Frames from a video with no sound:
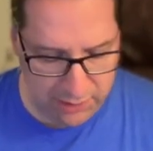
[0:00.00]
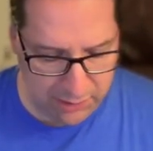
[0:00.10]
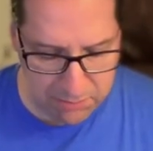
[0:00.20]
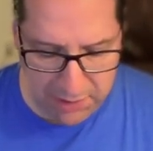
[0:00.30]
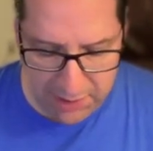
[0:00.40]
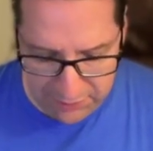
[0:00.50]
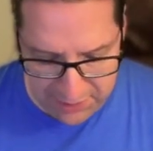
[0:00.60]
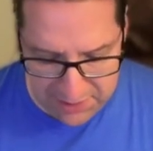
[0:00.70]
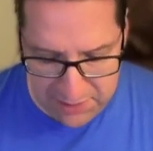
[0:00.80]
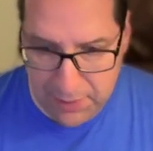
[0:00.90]
compile it
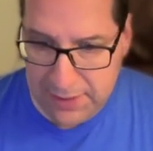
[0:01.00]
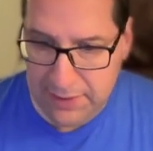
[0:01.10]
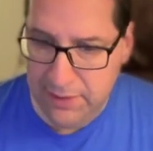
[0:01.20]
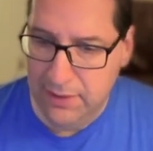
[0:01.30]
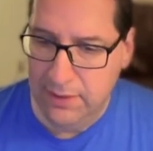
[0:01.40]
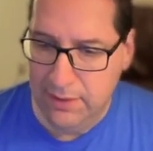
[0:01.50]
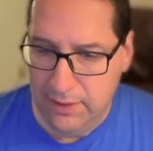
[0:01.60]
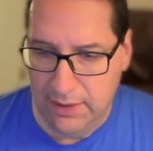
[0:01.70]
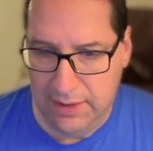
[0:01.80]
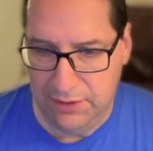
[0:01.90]
anyway
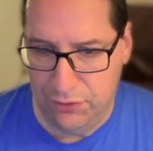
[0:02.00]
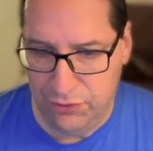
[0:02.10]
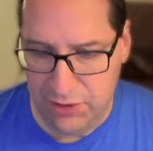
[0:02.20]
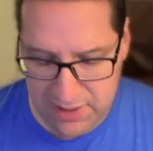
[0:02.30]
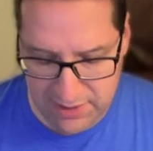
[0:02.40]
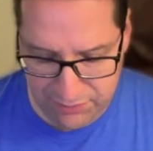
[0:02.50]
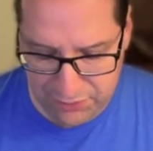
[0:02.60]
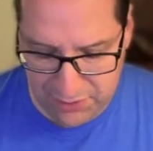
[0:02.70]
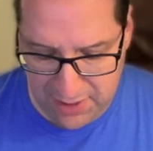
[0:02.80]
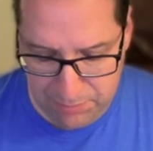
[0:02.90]
and see if the
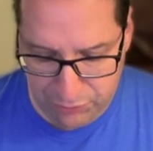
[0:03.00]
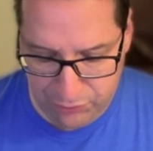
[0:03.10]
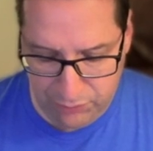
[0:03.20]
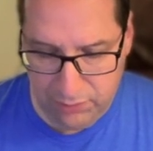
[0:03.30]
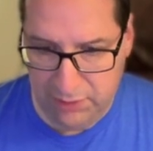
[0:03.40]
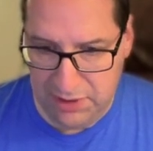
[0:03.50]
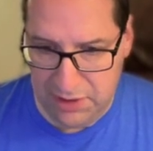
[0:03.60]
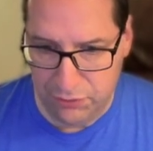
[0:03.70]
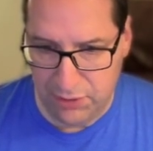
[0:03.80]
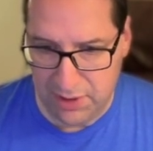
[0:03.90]
types lead
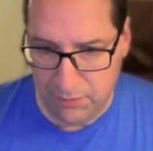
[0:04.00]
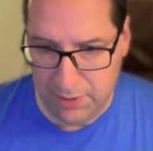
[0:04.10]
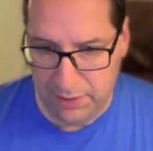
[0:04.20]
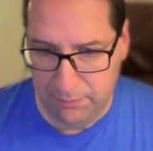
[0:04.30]
us anywhere.